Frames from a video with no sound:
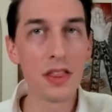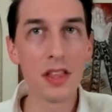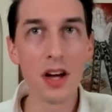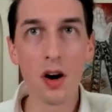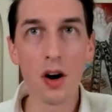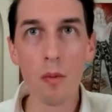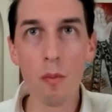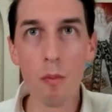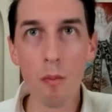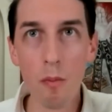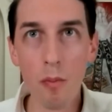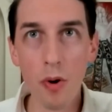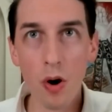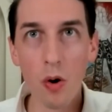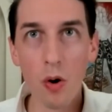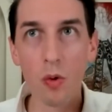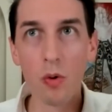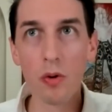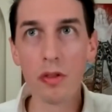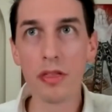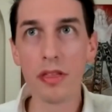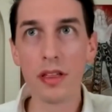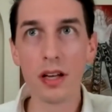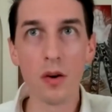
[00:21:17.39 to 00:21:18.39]
They're
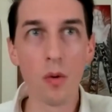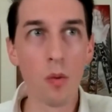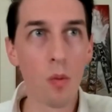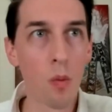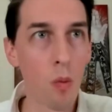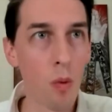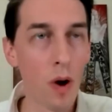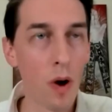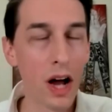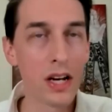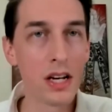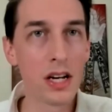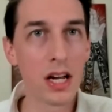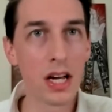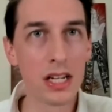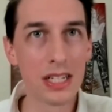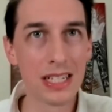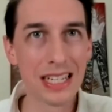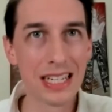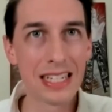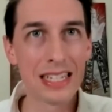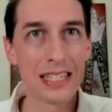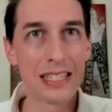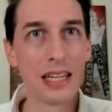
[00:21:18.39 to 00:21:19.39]
both one
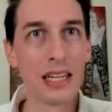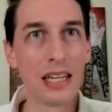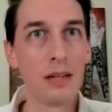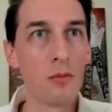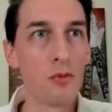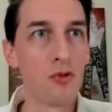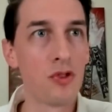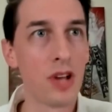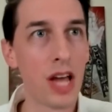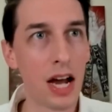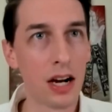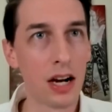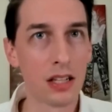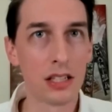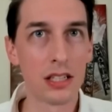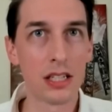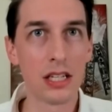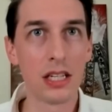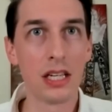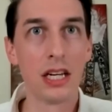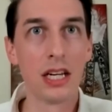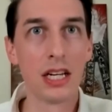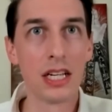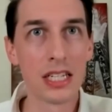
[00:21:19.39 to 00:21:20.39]
and the same
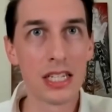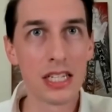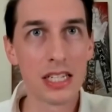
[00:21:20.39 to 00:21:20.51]
reality.